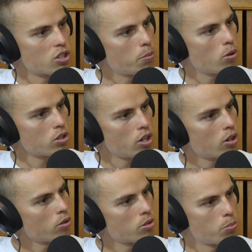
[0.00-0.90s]
support
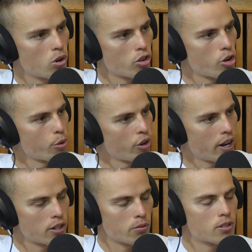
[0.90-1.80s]
circle and support group
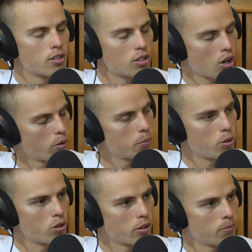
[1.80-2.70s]
around you is so
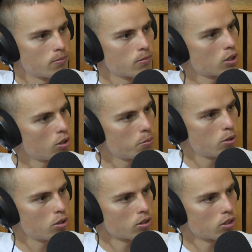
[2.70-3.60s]
important. So
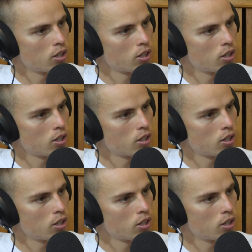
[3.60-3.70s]
important.